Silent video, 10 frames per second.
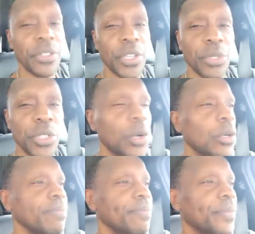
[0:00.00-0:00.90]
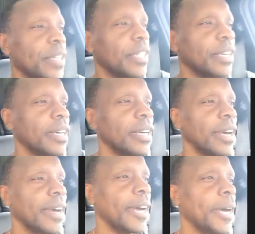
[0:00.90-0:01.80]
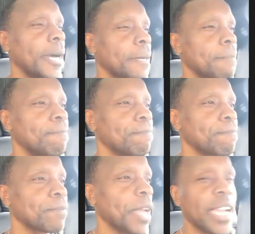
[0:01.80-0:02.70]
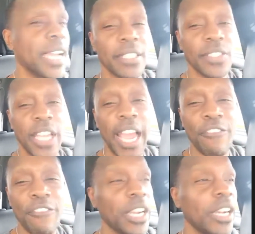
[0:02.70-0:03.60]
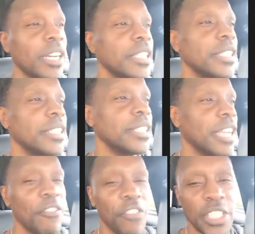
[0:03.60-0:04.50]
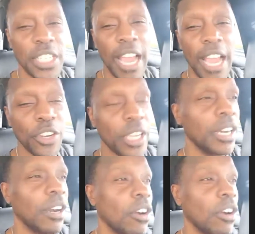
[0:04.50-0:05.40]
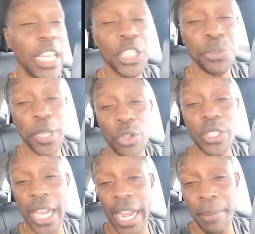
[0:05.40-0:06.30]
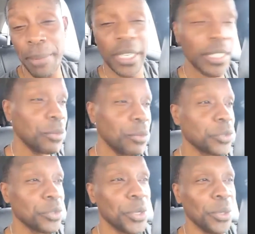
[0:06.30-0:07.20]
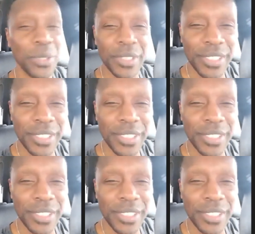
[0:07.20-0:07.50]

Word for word: It was cool. Yeah. Um, I got to see Africa and visit Africa on HBO's dime, which was cool.